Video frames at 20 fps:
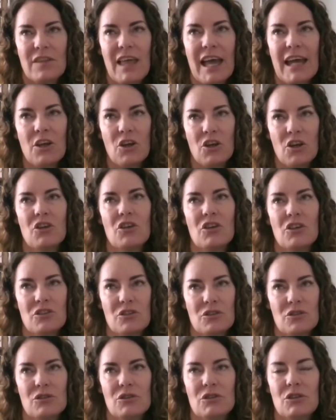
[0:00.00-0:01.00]
that
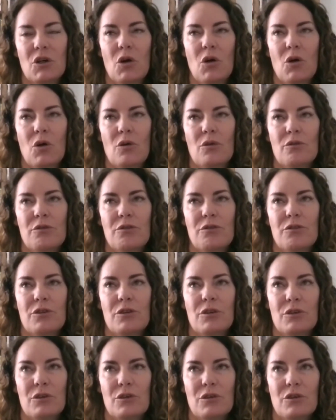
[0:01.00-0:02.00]
hurdle of
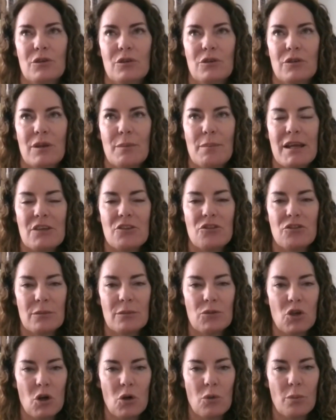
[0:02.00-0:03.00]
the
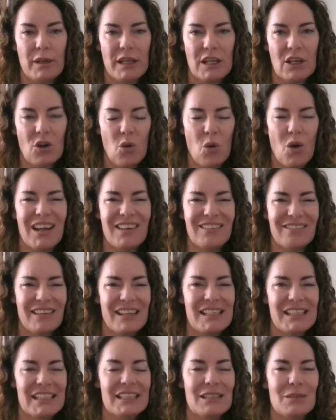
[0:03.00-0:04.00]
manuscript not being quite
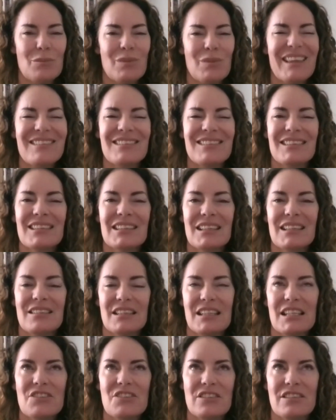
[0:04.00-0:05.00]
ready. It's
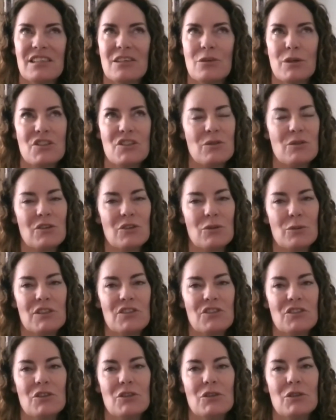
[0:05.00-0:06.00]
an interesting question because we
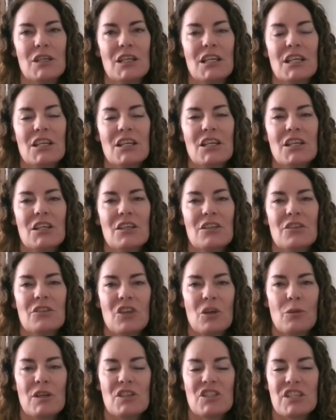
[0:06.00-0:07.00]
do
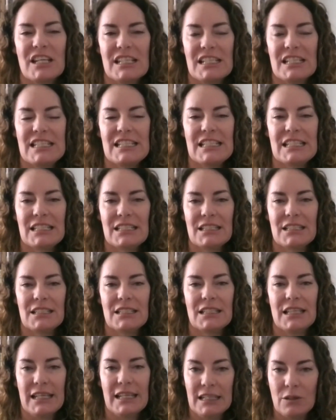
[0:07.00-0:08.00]
so much editing
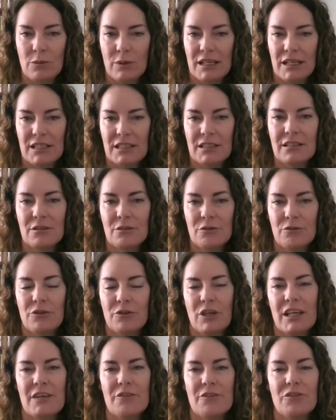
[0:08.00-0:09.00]
anyway
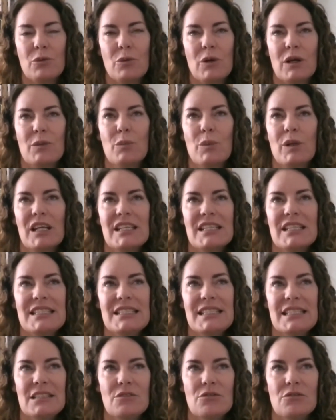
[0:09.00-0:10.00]
for everyone. But I
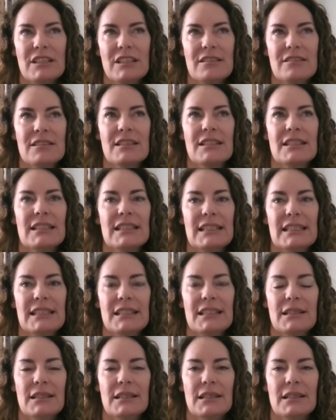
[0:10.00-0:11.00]
did
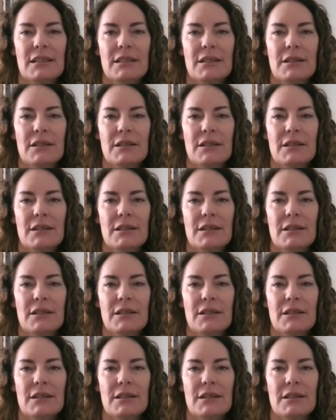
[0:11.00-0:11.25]
recently